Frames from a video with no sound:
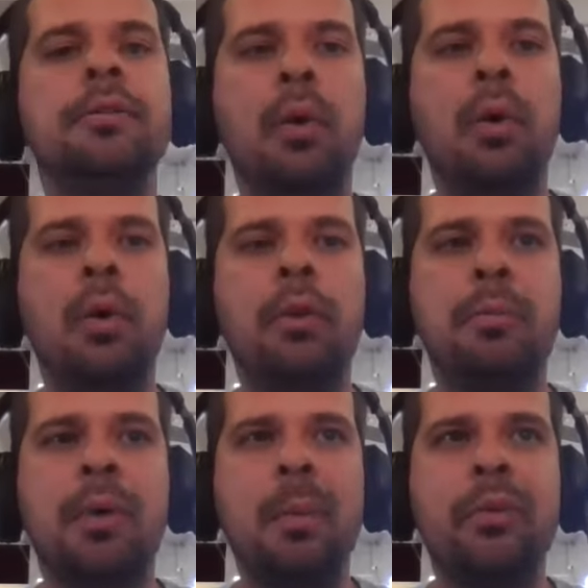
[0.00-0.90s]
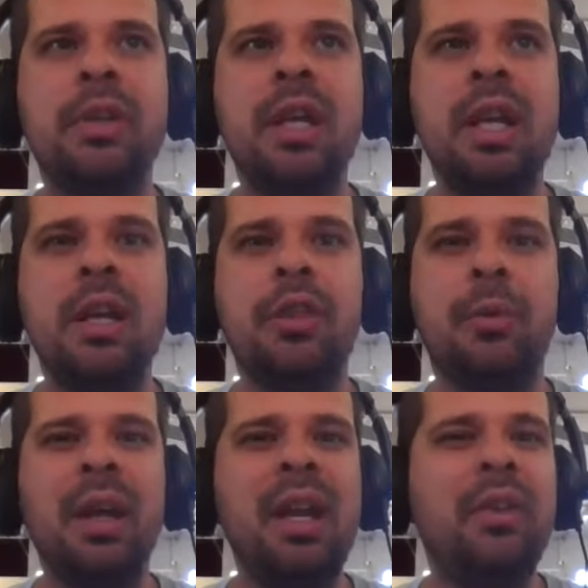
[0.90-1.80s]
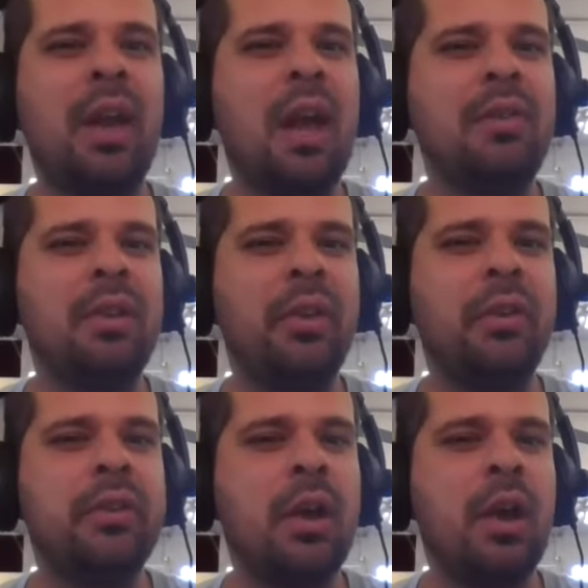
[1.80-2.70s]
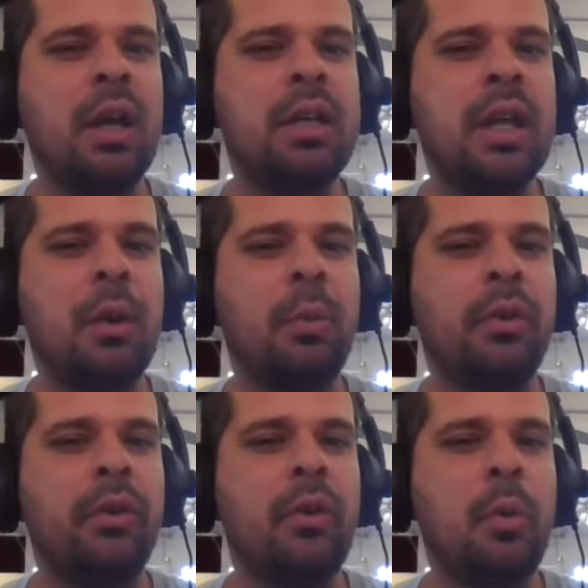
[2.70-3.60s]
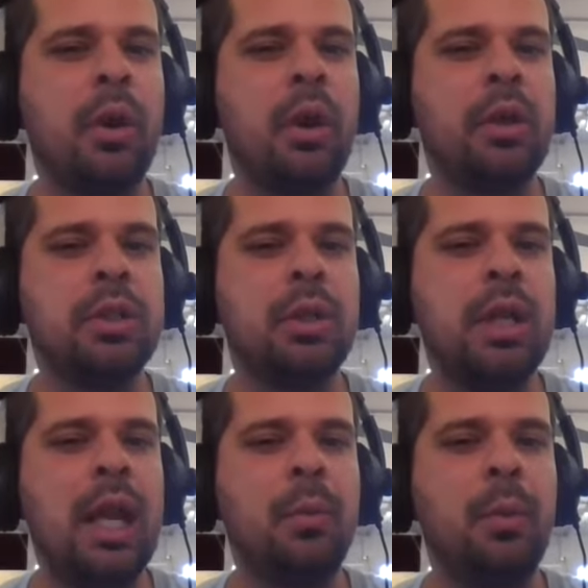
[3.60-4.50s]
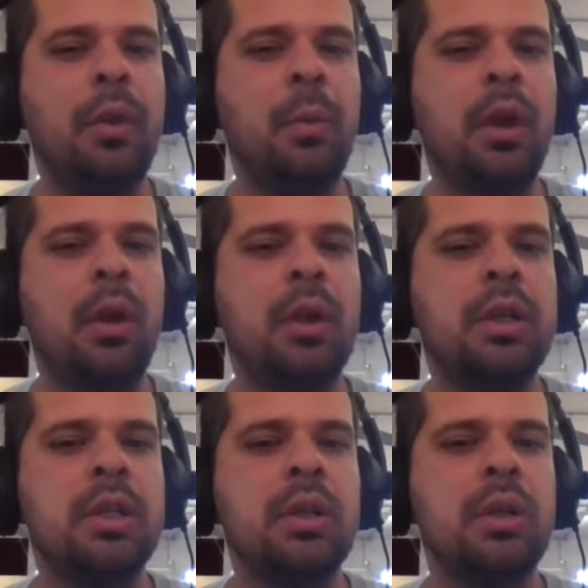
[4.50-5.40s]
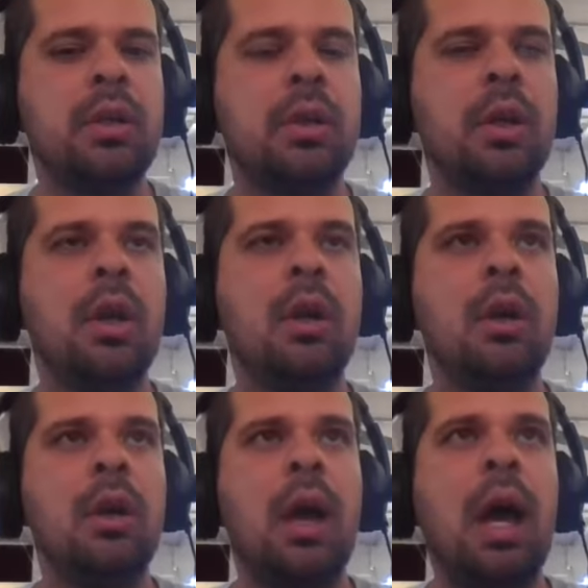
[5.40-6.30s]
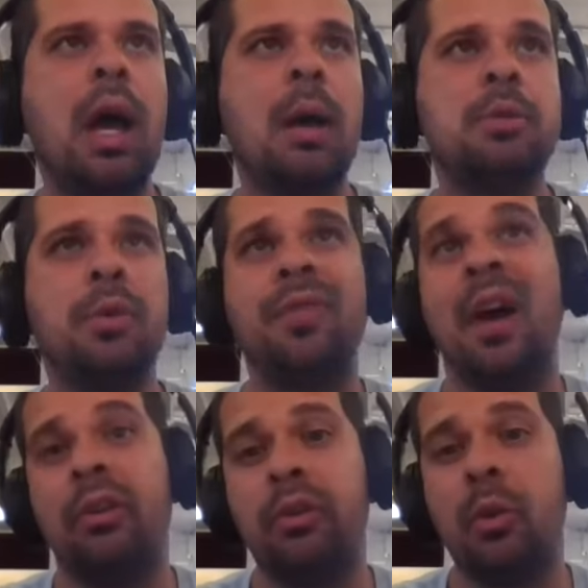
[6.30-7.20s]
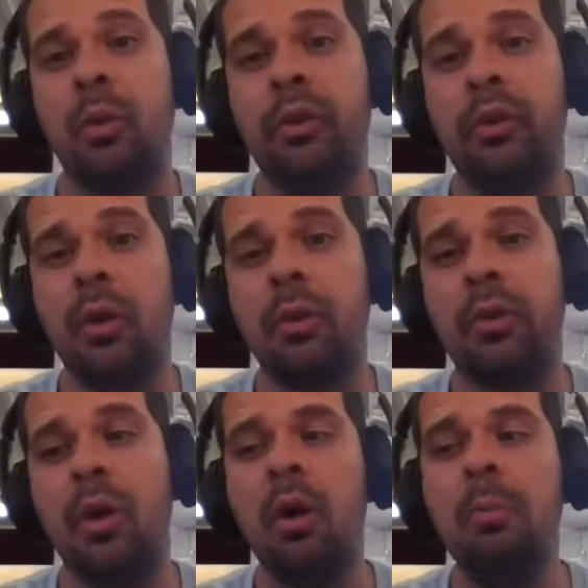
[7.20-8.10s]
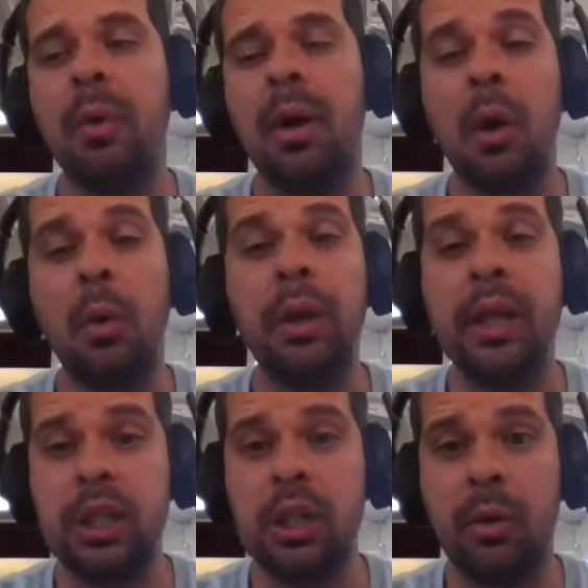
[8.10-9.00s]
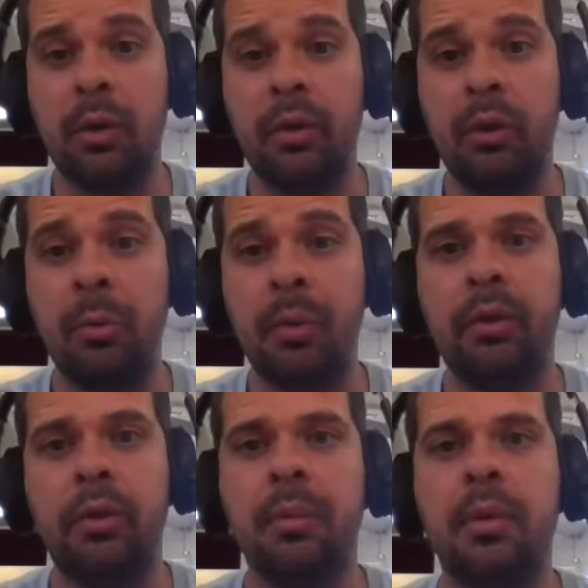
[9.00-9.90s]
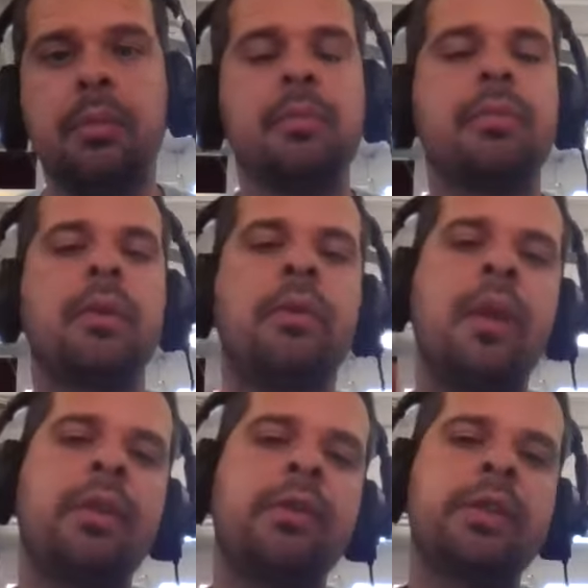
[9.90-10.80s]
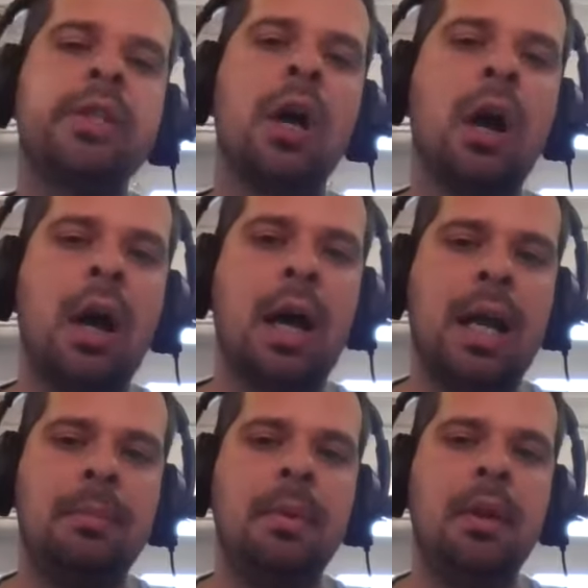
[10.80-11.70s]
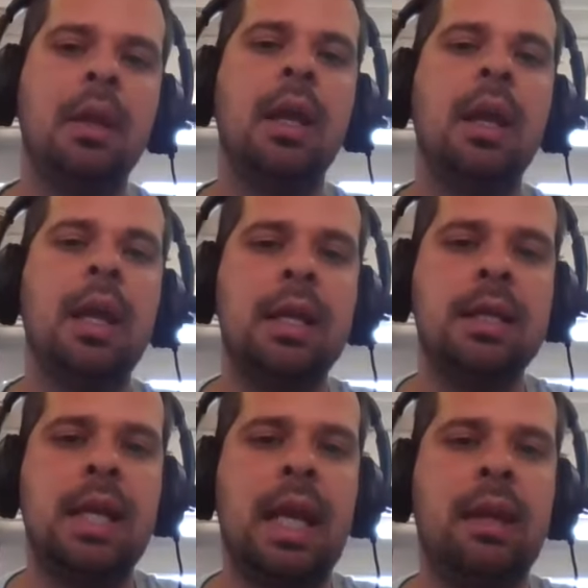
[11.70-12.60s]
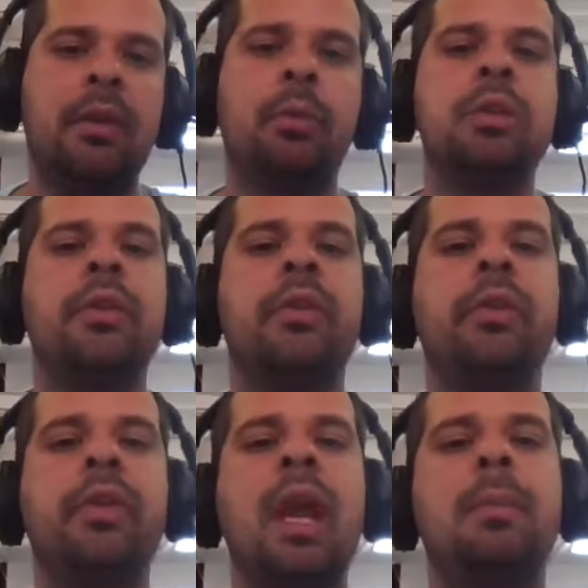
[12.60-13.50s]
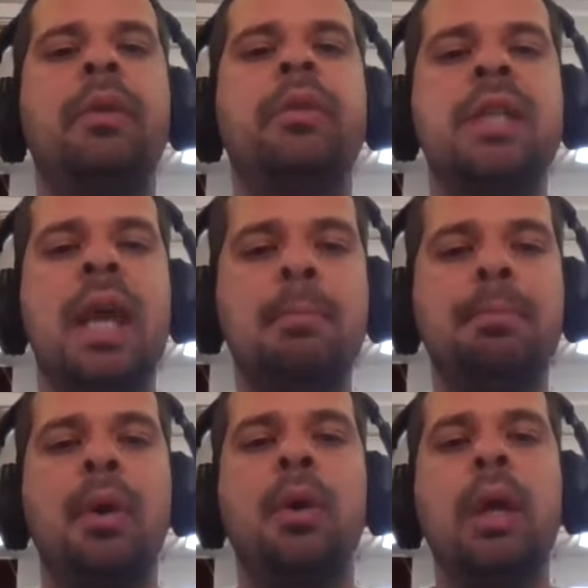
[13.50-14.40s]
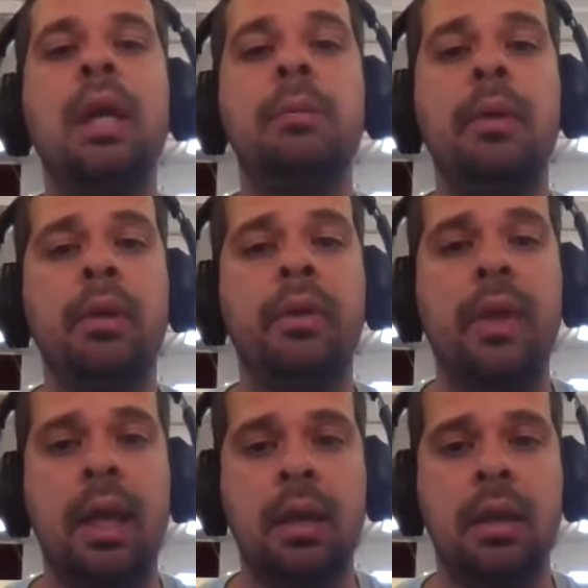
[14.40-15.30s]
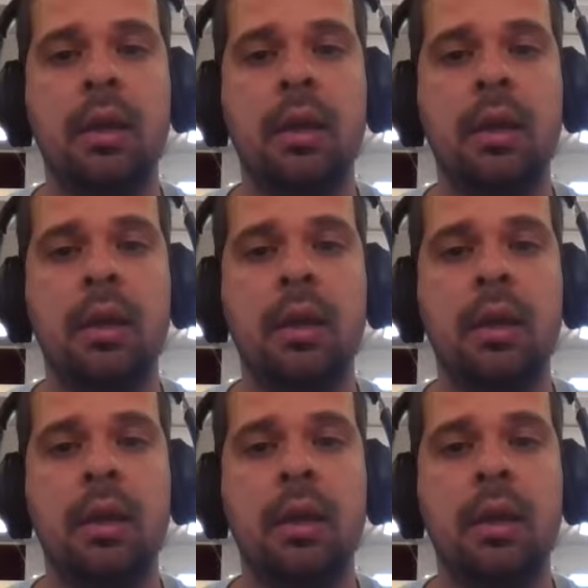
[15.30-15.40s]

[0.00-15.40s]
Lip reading: For the preps to year 3s, I haven't decided yet what song we're going to do yet, whether we're going to do a fast song or a slow song, but I will let you know as soon as possible. So that's time in dance, which is the same as tempo in music,